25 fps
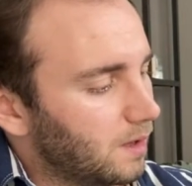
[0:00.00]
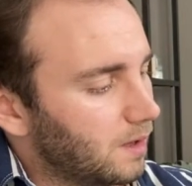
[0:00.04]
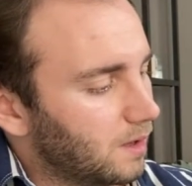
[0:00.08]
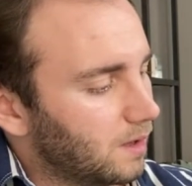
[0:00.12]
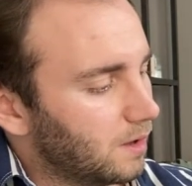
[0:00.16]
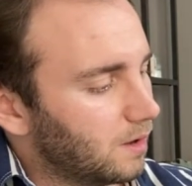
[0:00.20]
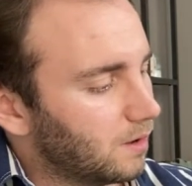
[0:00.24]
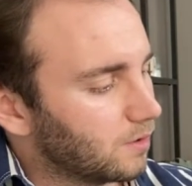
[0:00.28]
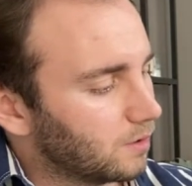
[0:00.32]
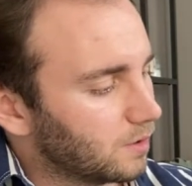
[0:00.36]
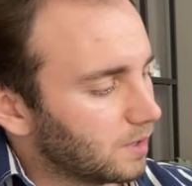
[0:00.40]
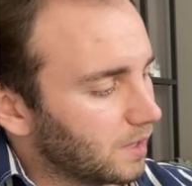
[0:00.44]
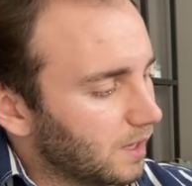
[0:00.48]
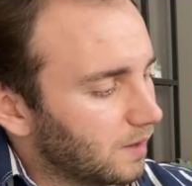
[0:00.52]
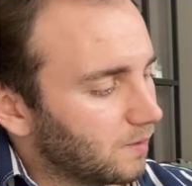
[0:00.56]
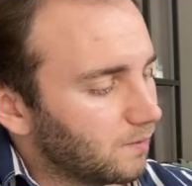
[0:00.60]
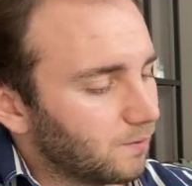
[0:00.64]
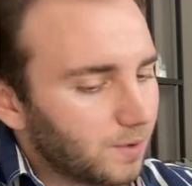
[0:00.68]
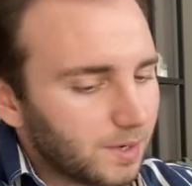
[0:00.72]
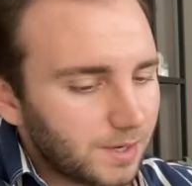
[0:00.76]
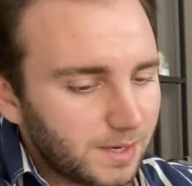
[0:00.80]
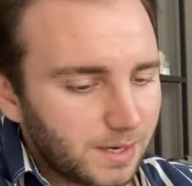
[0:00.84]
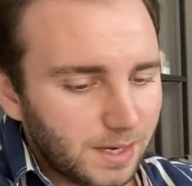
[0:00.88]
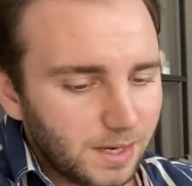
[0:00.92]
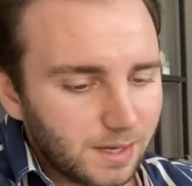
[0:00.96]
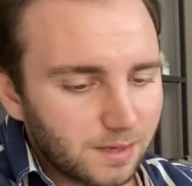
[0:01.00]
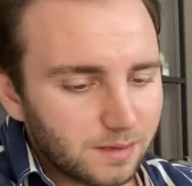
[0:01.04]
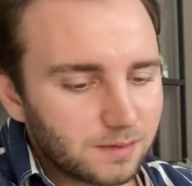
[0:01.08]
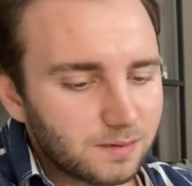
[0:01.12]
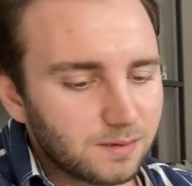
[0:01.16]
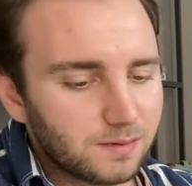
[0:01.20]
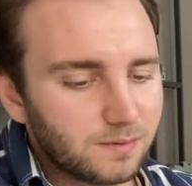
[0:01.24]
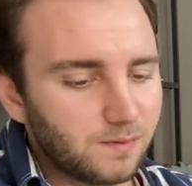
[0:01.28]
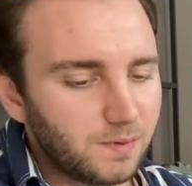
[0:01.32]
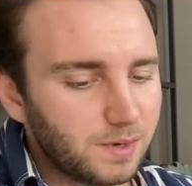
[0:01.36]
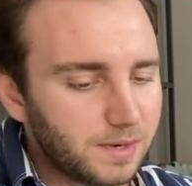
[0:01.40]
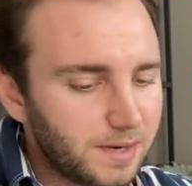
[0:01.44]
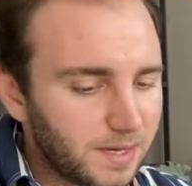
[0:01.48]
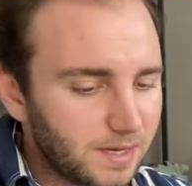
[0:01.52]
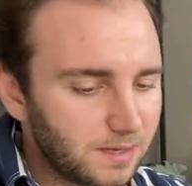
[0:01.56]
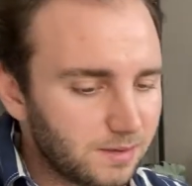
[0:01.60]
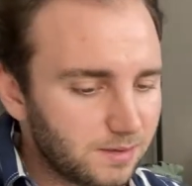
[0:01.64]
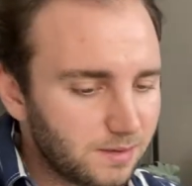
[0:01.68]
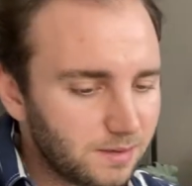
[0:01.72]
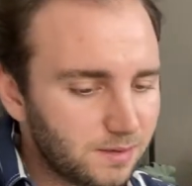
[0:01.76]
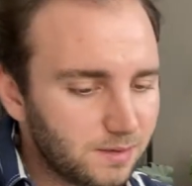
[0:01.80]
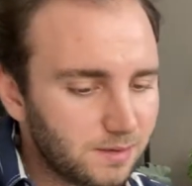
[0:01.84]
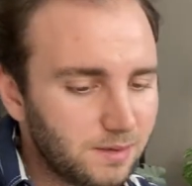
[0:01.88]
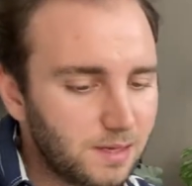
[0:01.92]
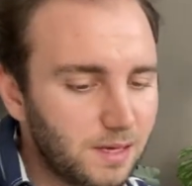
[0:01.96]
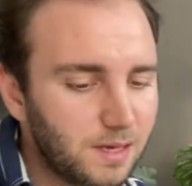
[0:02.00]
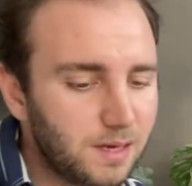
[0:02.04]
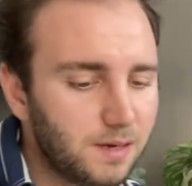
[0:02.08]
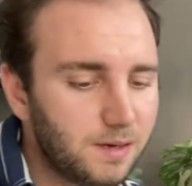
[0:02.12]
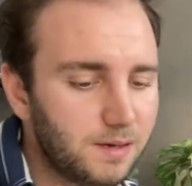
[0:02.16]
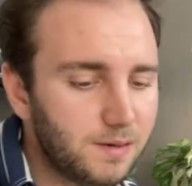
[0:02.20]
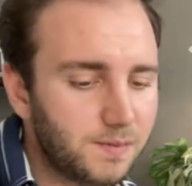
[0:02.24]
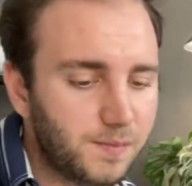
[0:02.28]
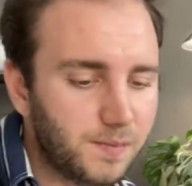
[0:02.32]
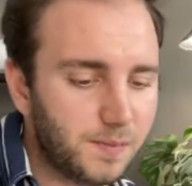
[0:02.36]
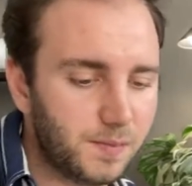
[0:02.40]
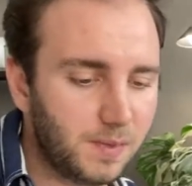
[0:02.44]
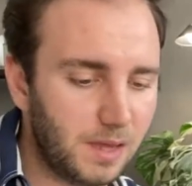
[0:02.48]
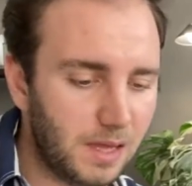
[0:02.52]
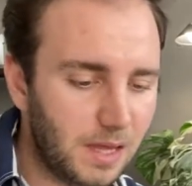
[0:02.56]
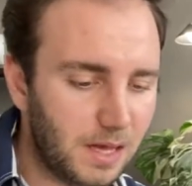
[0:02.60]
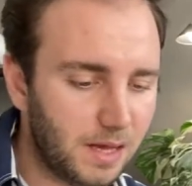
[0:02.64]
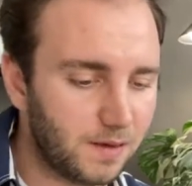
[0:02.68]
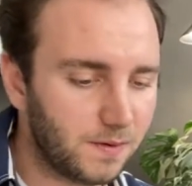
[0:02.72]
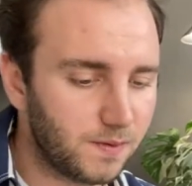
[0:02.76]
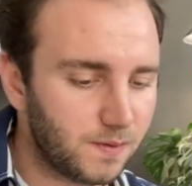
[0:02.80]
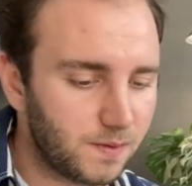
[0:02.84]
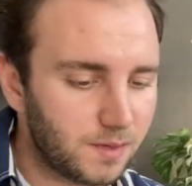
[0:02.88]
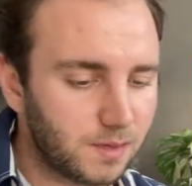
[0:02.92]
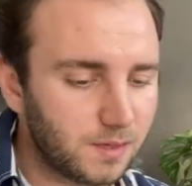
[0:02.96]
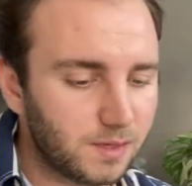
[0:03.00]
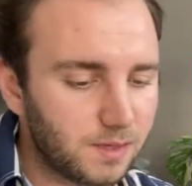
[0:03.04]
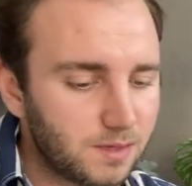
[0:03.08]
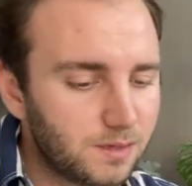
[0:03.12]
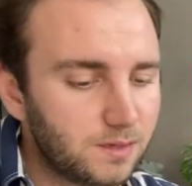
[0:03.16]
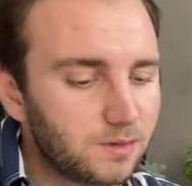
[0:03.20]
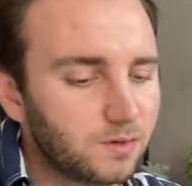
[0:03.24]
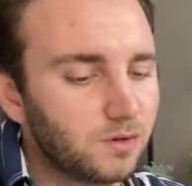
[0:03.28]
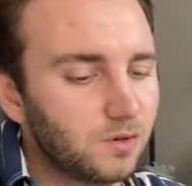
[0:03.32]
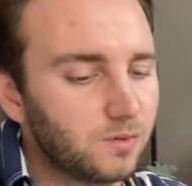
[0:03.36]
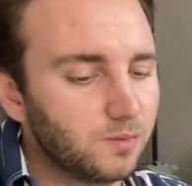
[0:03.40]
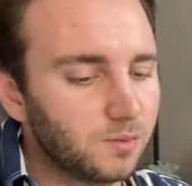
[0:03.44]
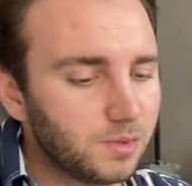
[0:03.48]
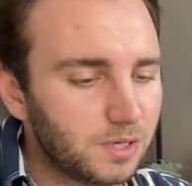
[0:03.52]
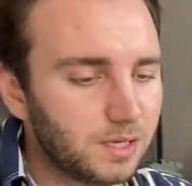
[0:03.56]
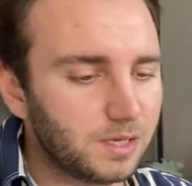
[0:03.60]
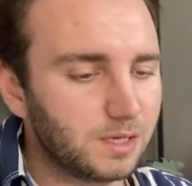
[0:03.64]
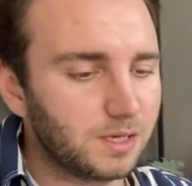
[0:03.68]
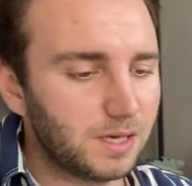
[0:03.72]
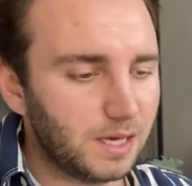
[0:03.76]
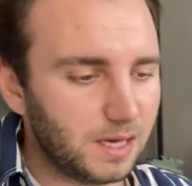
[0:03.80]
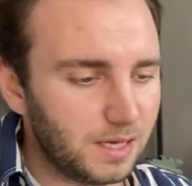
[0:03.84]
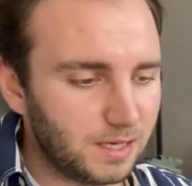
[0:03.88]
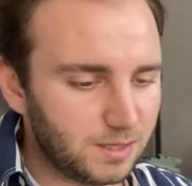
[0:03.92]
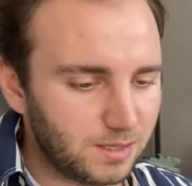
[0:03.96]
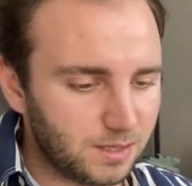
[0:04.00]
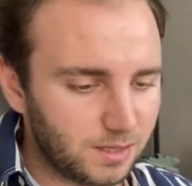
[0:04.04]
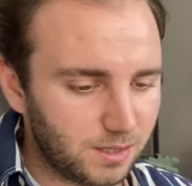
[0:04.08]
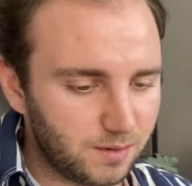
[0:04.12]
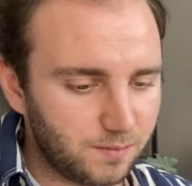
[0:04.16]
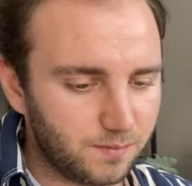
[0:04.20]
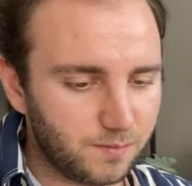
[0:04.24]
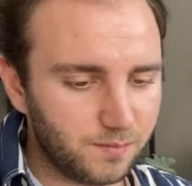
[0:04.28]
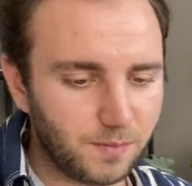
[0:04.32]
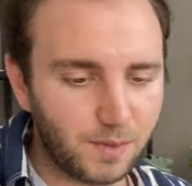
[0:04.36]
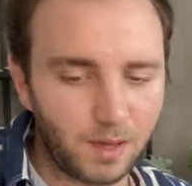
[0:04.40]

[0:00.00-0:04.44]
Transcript: Okay, what else is there left? It's communication.